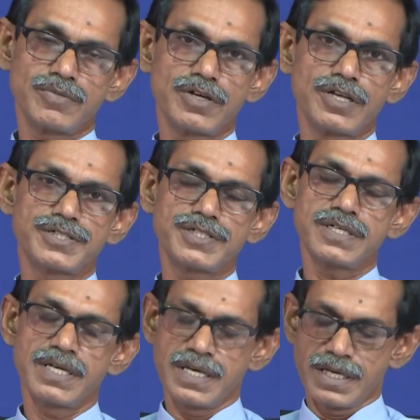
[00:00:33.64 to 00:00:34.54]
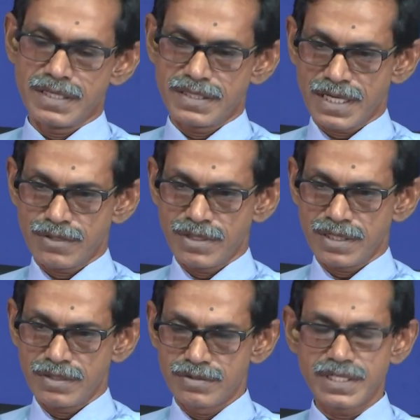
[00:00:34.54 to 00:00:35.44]
immunology that we
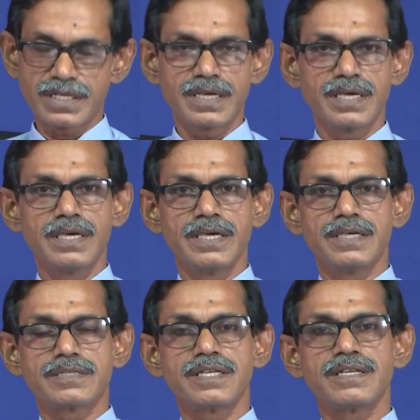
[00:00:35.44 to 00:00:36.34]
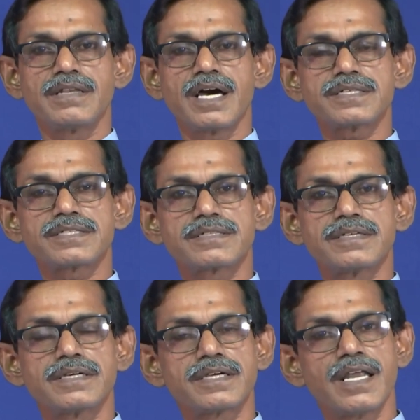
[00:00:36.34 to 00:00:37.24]
are using. So, in last
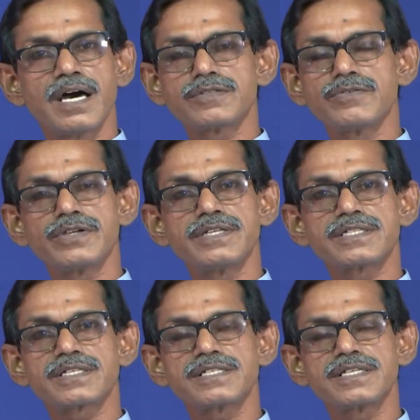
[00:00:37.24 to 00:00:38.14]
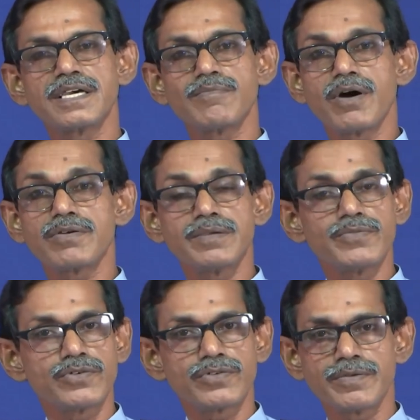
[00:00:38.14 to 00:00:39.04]
class we are discussing about
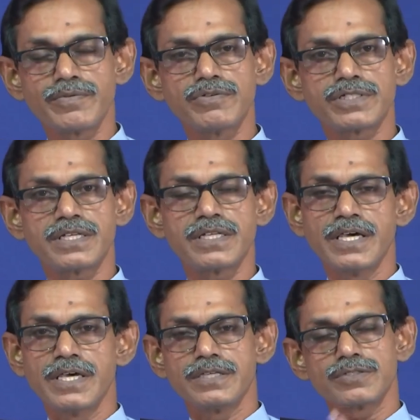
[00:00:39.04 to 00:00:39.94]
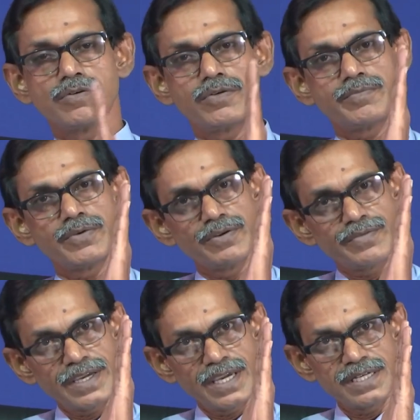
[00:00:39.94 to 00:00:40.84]
immunodiffusion. So, we
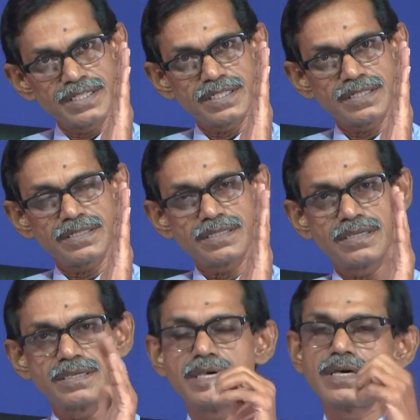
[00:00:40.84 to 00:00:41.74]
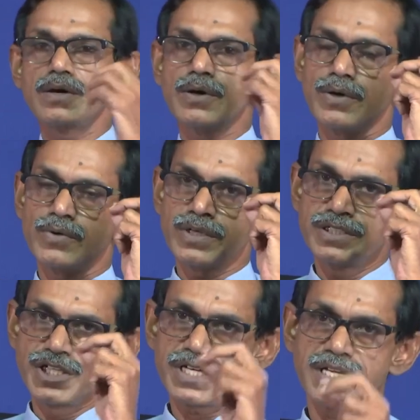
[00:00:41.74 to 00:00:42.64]
purify antigen, we
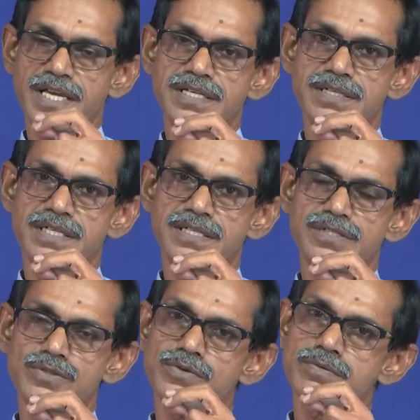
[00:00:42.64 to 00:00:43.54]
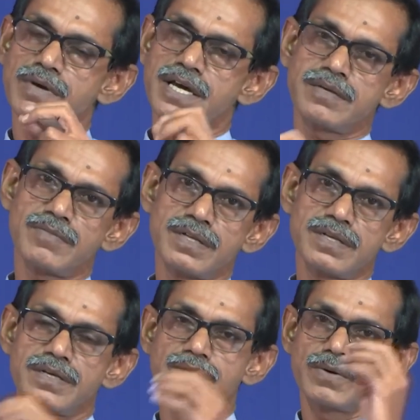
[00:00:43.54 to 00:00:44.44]
inject antigen to animal,
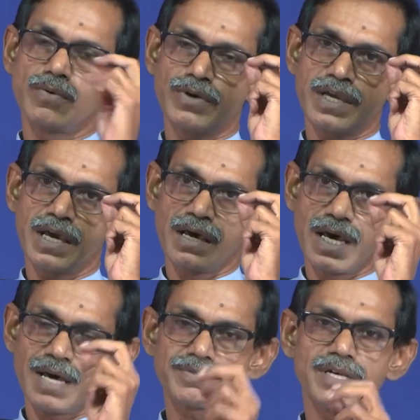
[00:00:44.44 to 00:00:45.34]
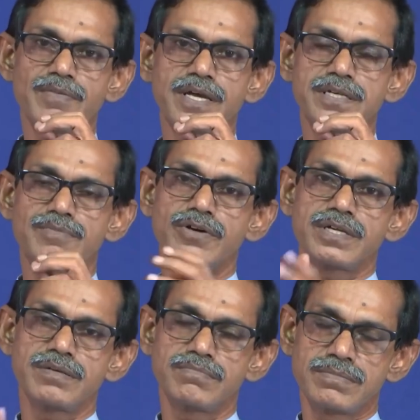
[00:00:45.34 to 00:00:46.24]
we have some
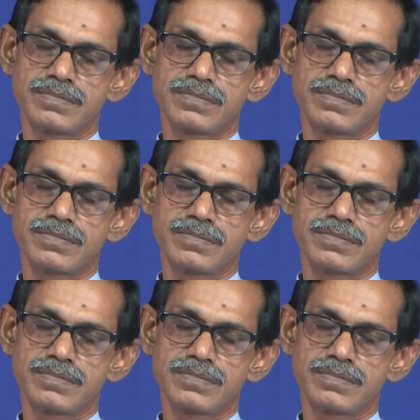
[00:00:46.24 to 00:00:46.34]
antibody,